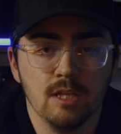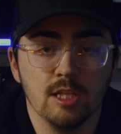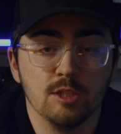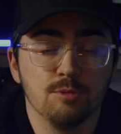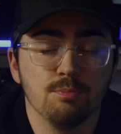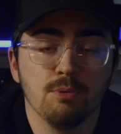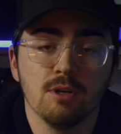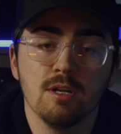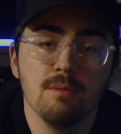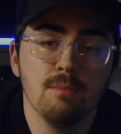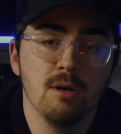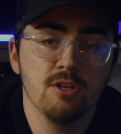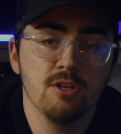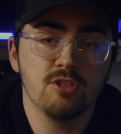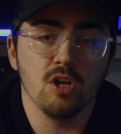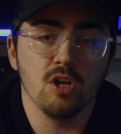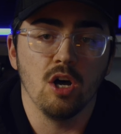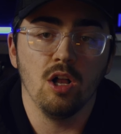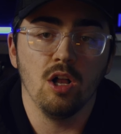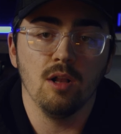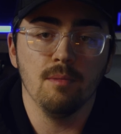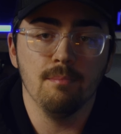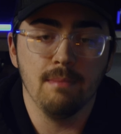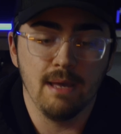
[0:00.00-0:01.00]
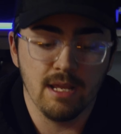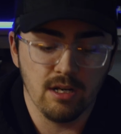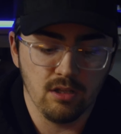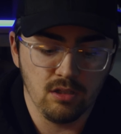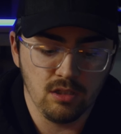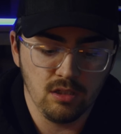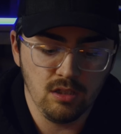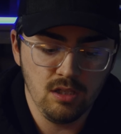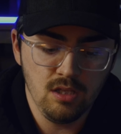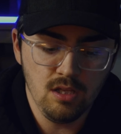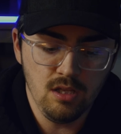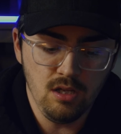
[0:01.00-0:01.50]
It's pretty much all
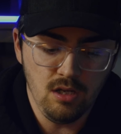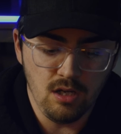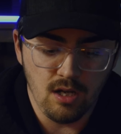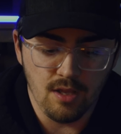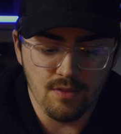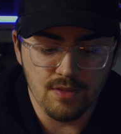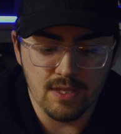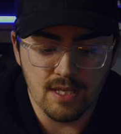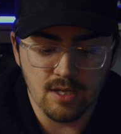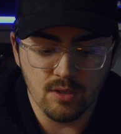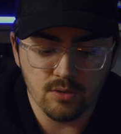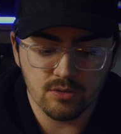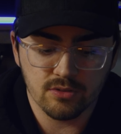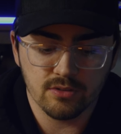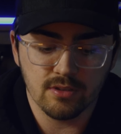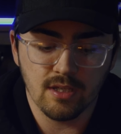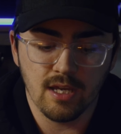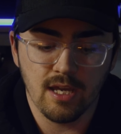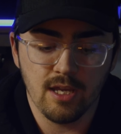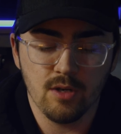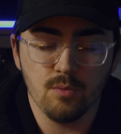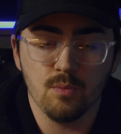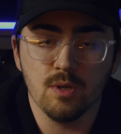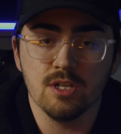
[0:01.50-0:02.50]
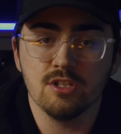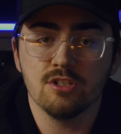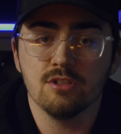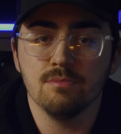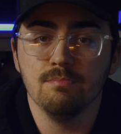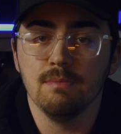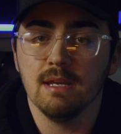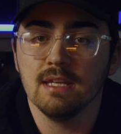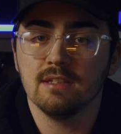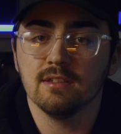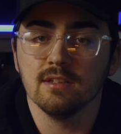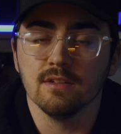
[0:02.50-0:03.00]
metal on the outside, which
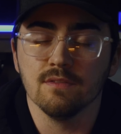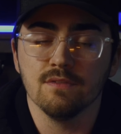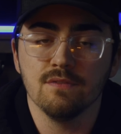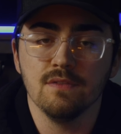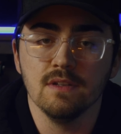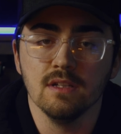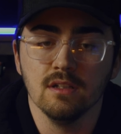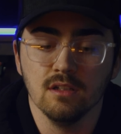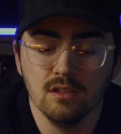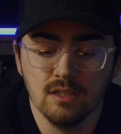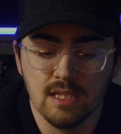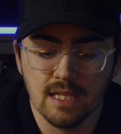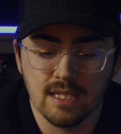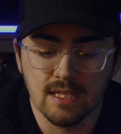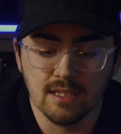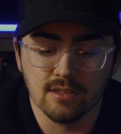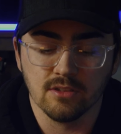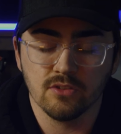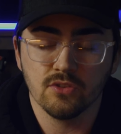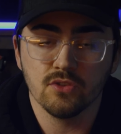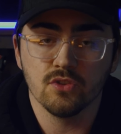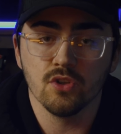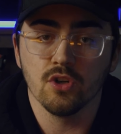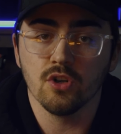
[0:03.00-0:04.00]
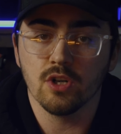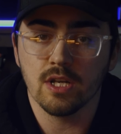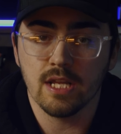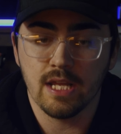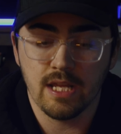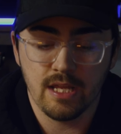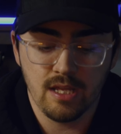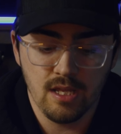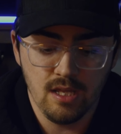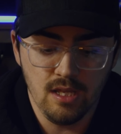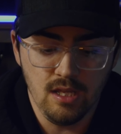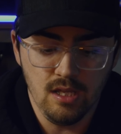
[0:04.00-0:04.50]
makes it feel like it's
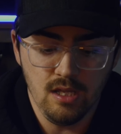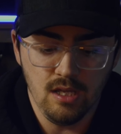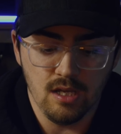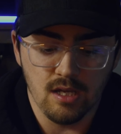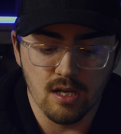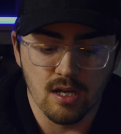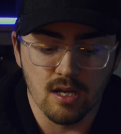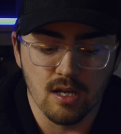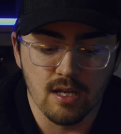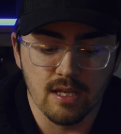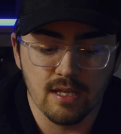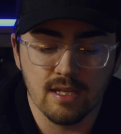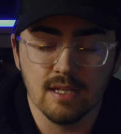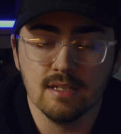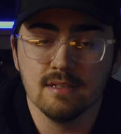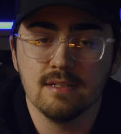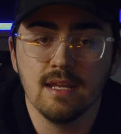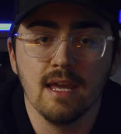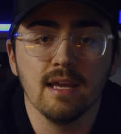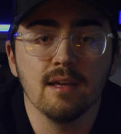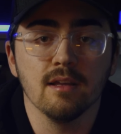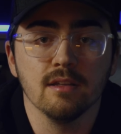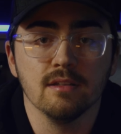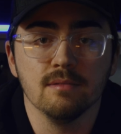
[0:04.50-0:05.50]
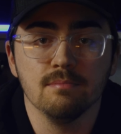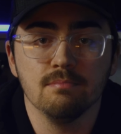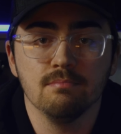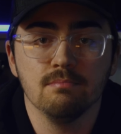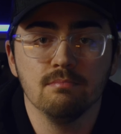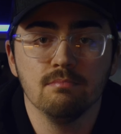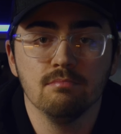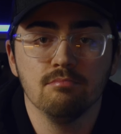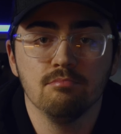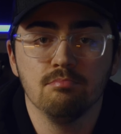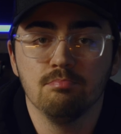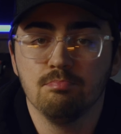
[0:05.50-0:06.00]
sturdy. It can take a
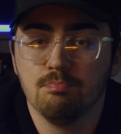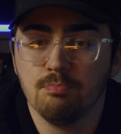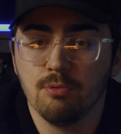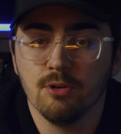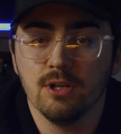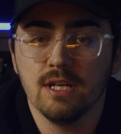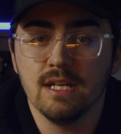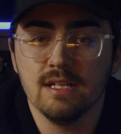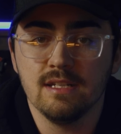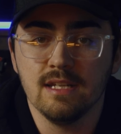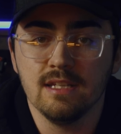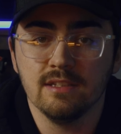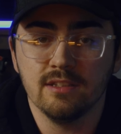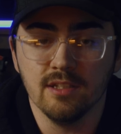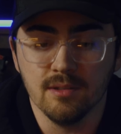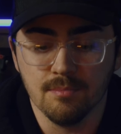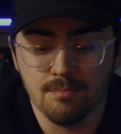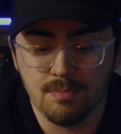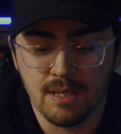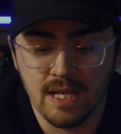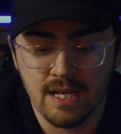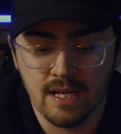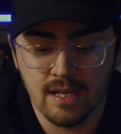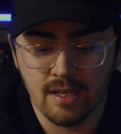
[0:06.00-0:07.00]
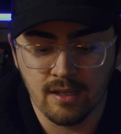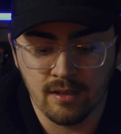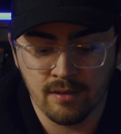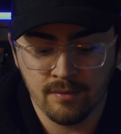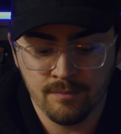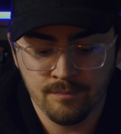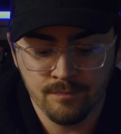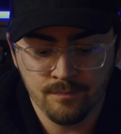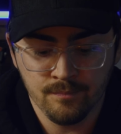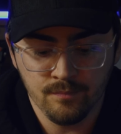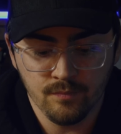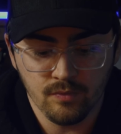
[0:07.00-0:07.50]
pretty decent beating.
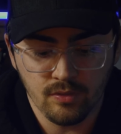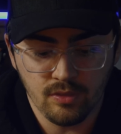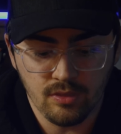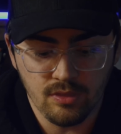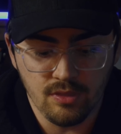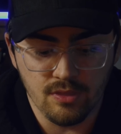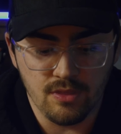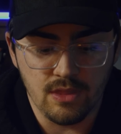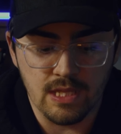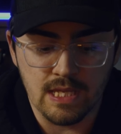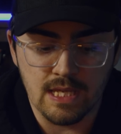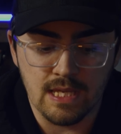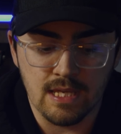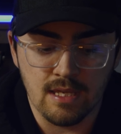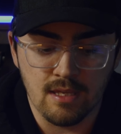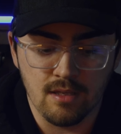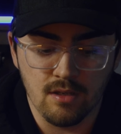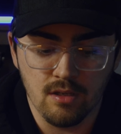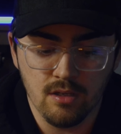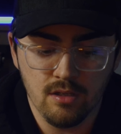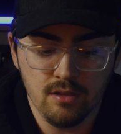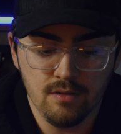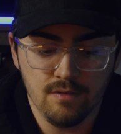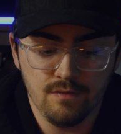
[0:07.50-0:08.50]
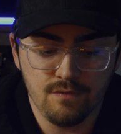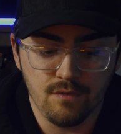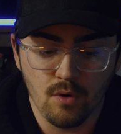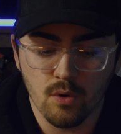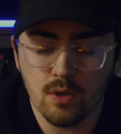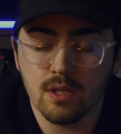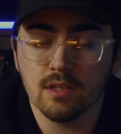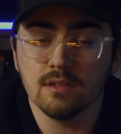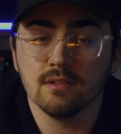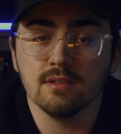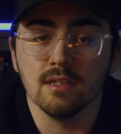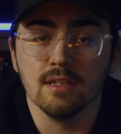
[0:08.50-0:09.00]
The
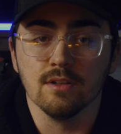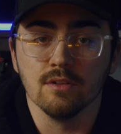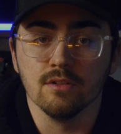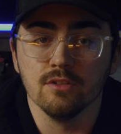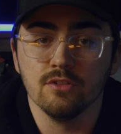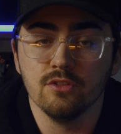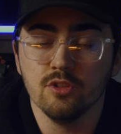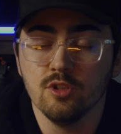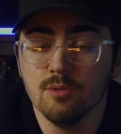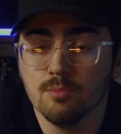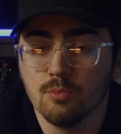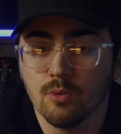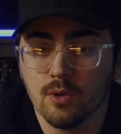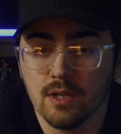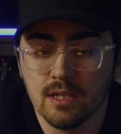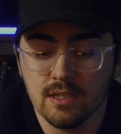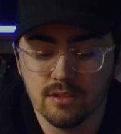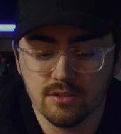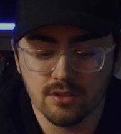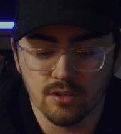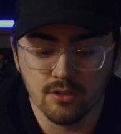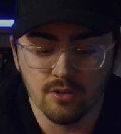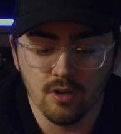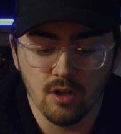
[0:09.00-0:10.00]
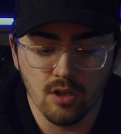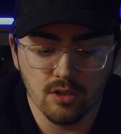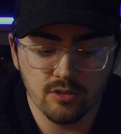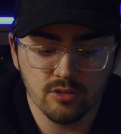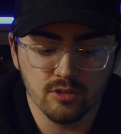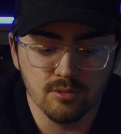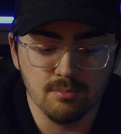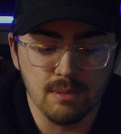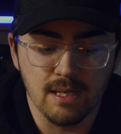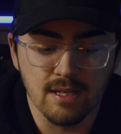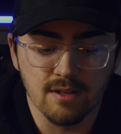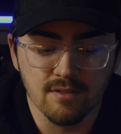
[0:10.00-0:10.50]
focus and zoom rings are
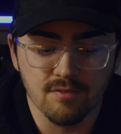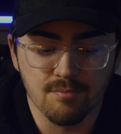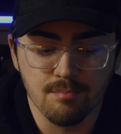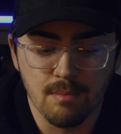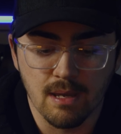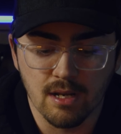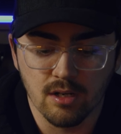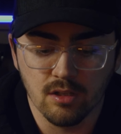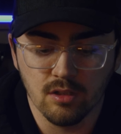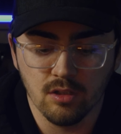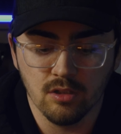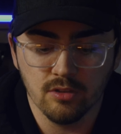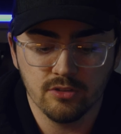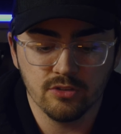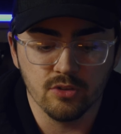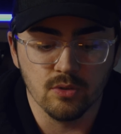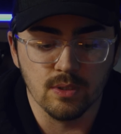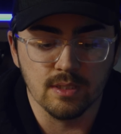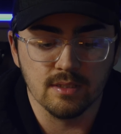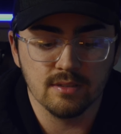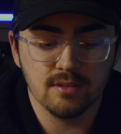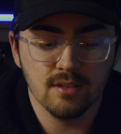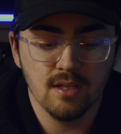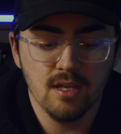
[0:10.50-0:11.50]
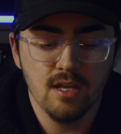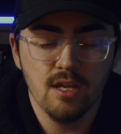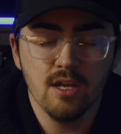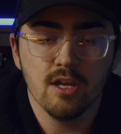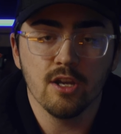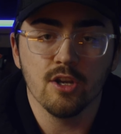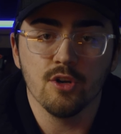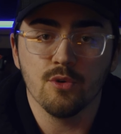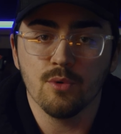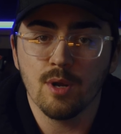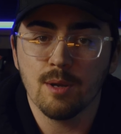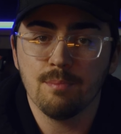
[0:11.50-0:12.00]
also made of metal, so it's
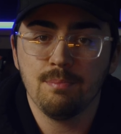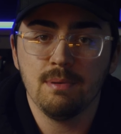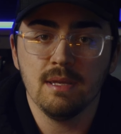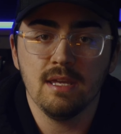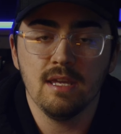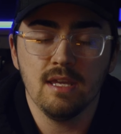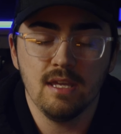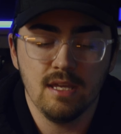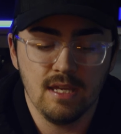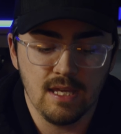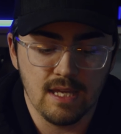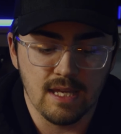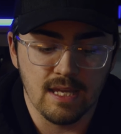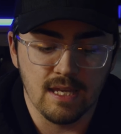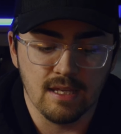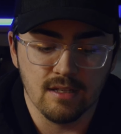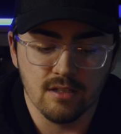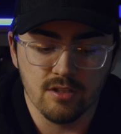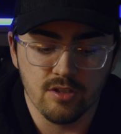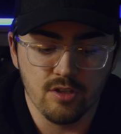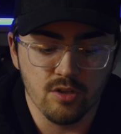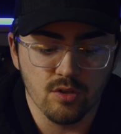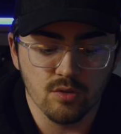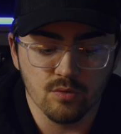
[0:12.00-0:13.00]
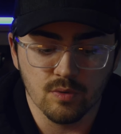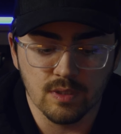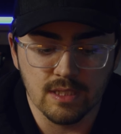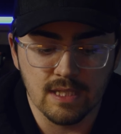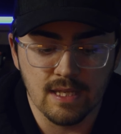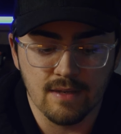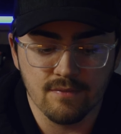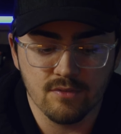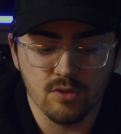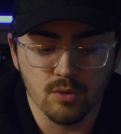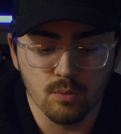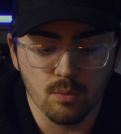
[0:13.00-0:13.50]
grippy and you don't really
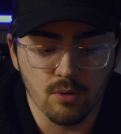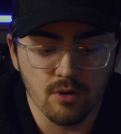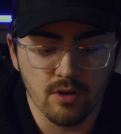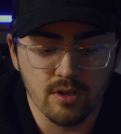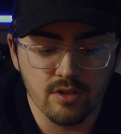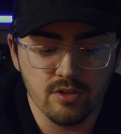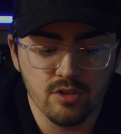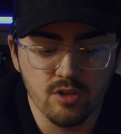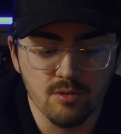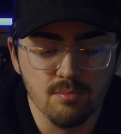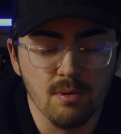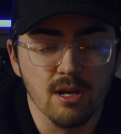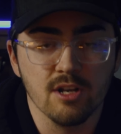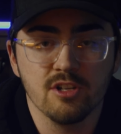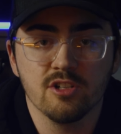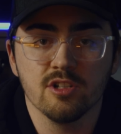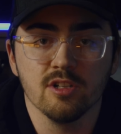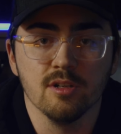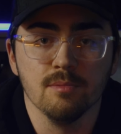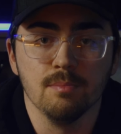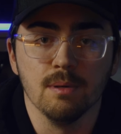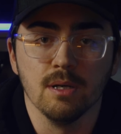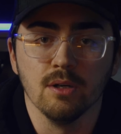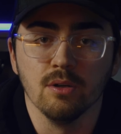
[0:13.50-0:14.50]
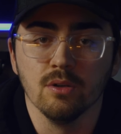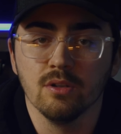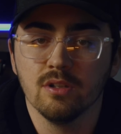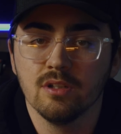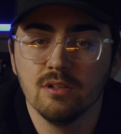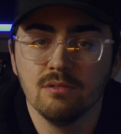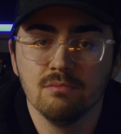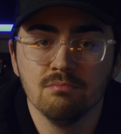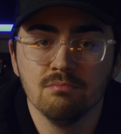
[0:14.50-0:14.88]
have to worry too much about